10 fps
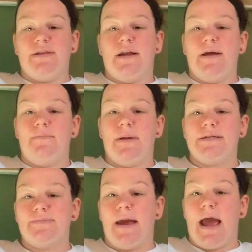that it
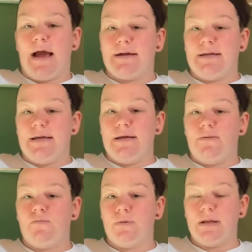makes my acne
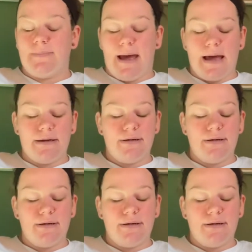really bad.